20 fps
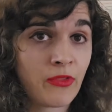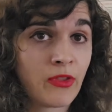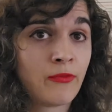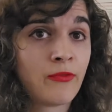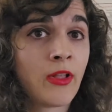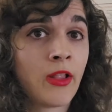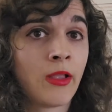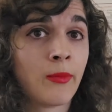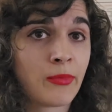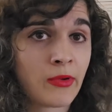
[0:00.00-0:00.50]

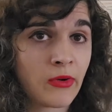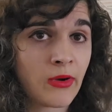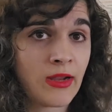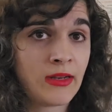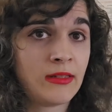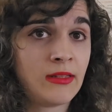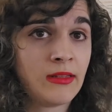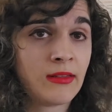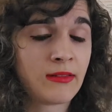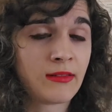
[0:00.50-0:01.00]
develop your
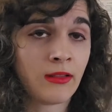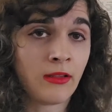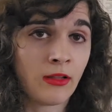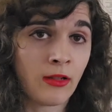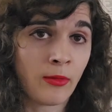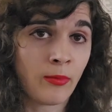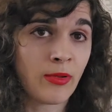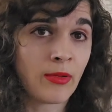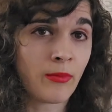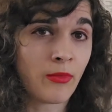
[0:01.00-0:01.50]
ideas a
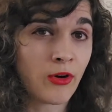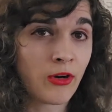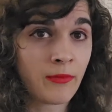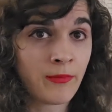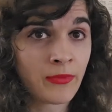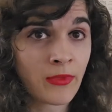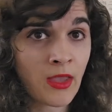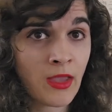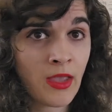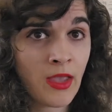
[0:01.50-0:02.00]
little bit
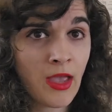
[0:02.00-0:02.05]
more.